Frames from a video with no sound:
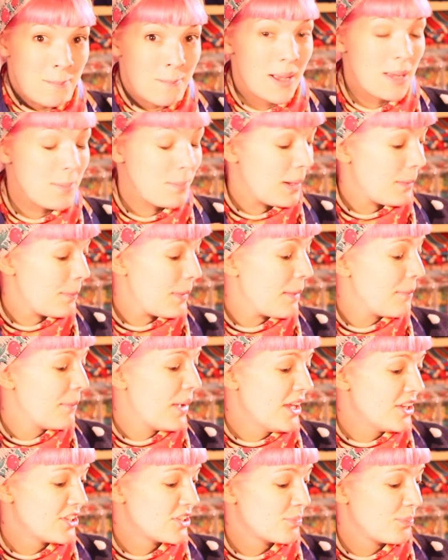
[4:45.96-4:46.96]
Might be a bit
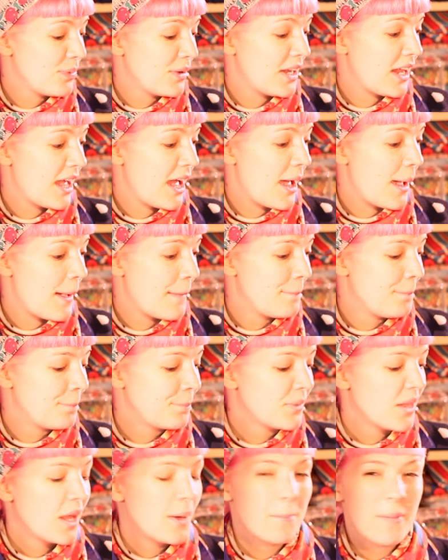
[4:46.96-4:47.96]
much, but
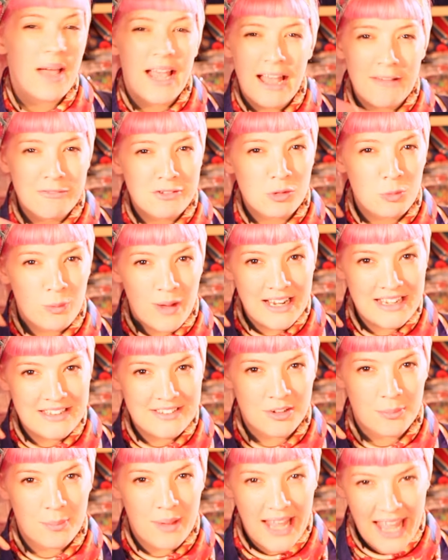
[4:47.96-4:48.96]
might have to wait
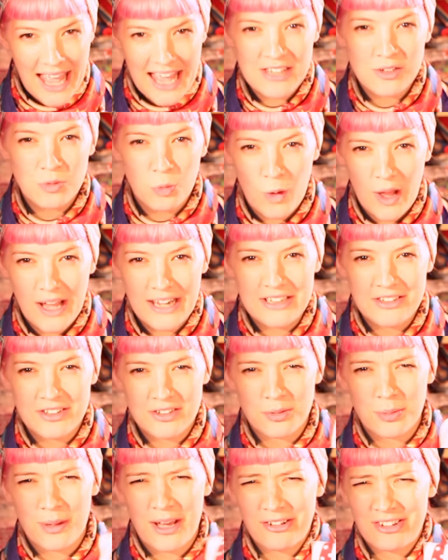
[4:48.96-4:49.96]
till my hair's white
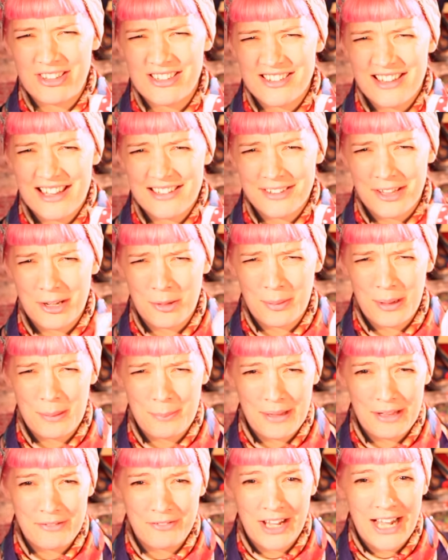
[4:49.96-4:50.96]
as well because that's going to be a
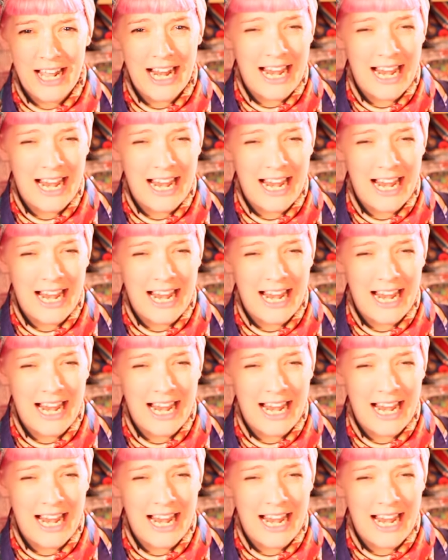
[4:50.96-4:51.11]
bit of a